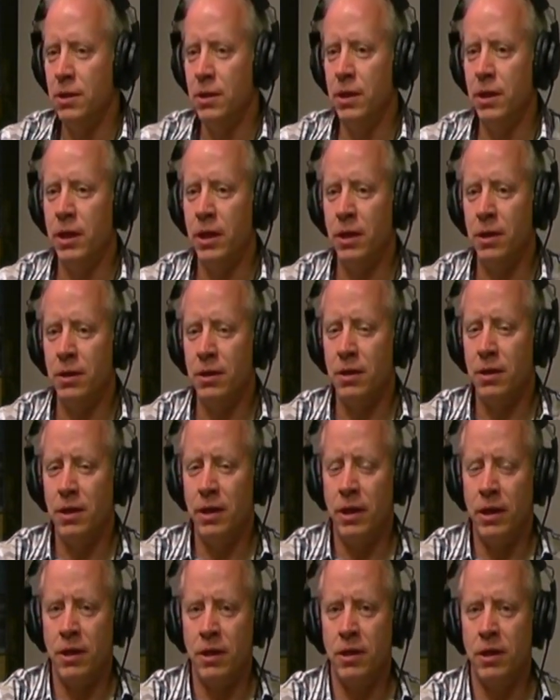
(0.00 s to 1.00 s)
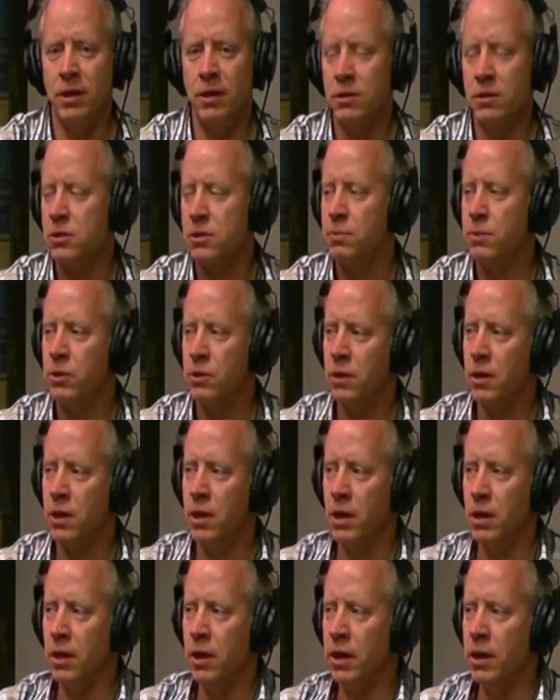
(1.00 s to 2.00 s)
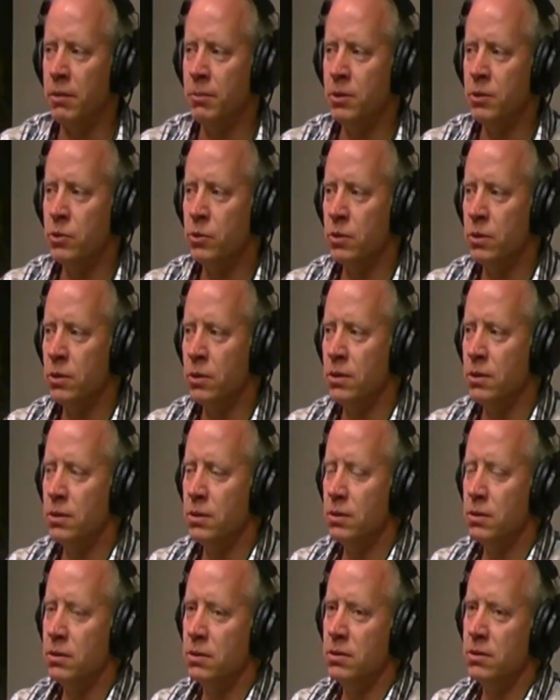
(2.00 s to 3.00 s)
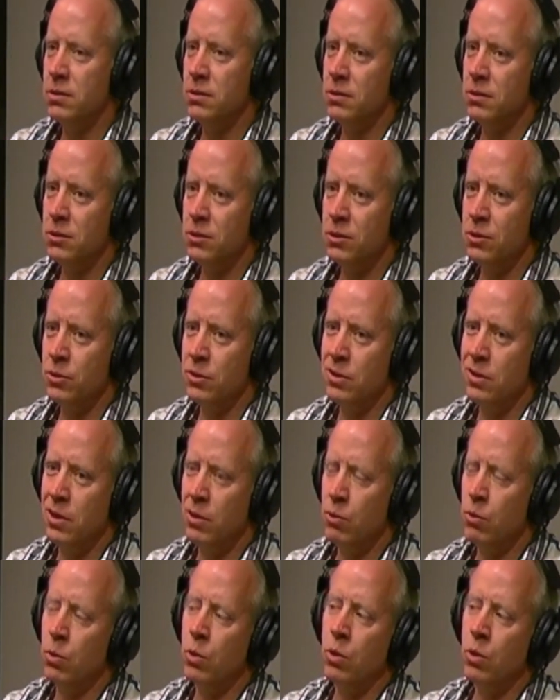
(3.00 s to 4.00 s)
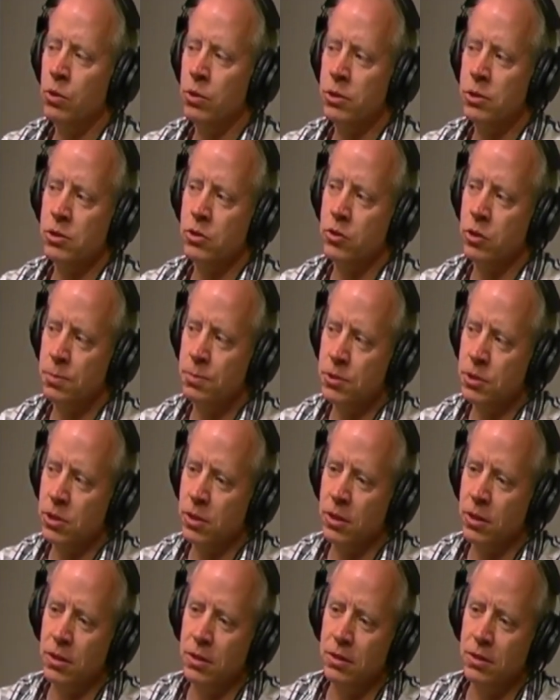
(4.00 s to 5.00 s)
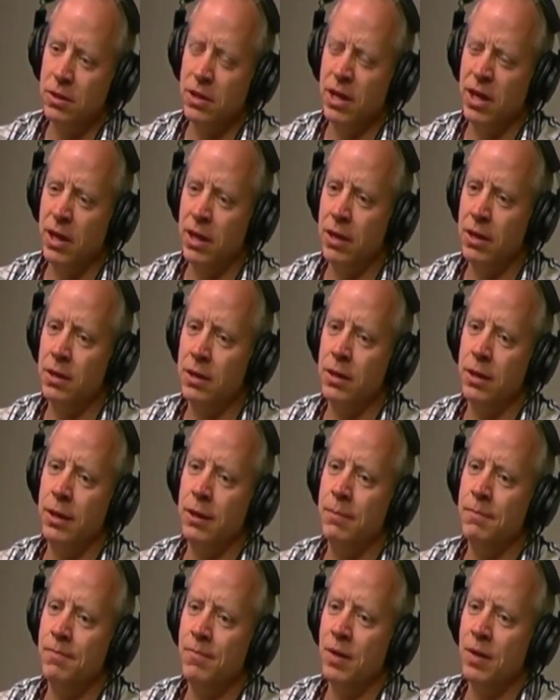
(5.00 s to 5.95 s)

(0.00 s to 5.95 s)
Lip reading: And I think the Spirit kind of led him to a role description and